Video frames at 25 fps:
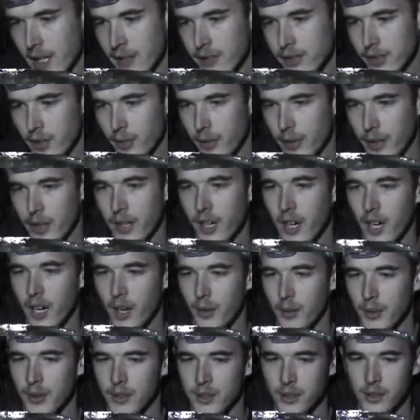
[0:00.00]
few of the
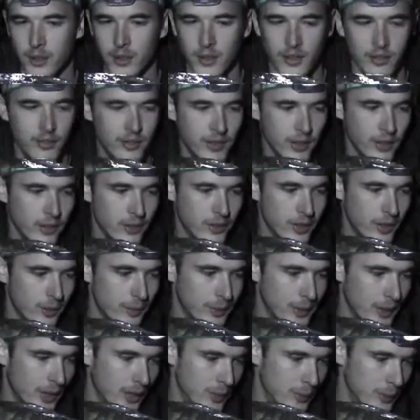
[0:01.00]
carp we do confuse
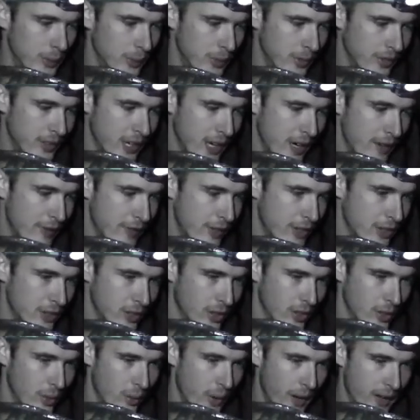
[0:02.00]
sometimes with catfish
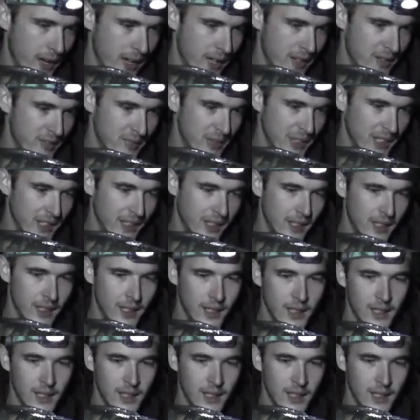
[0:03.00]
on the way in, but